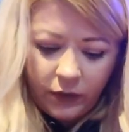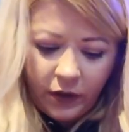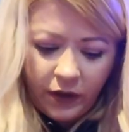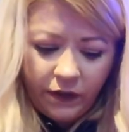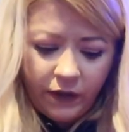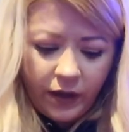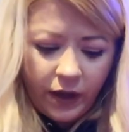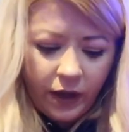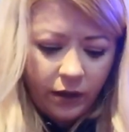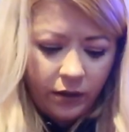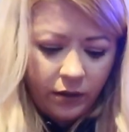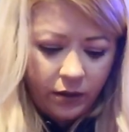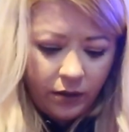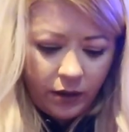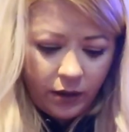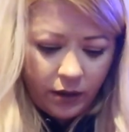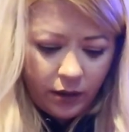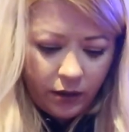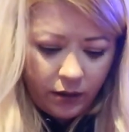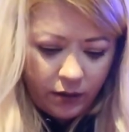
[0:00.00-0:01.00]
If that,
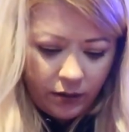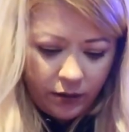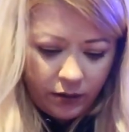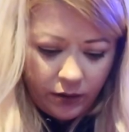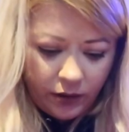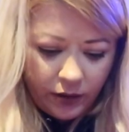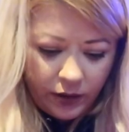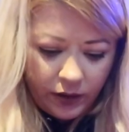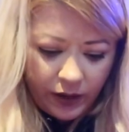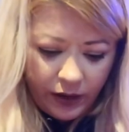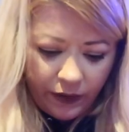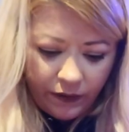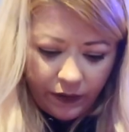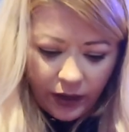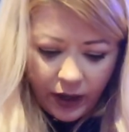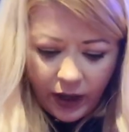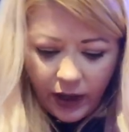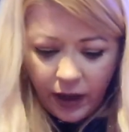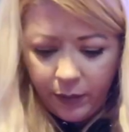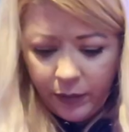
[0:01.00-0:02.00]
yeah, sure say if
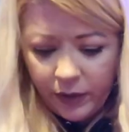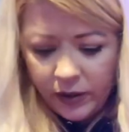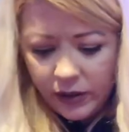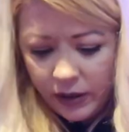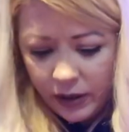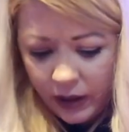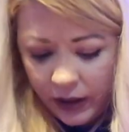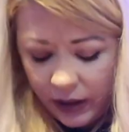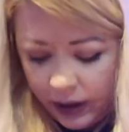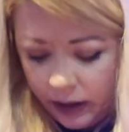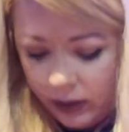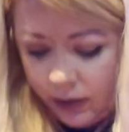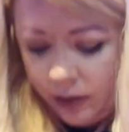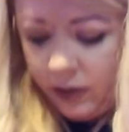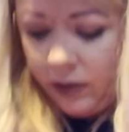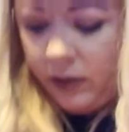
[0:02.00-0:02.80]
that happens again,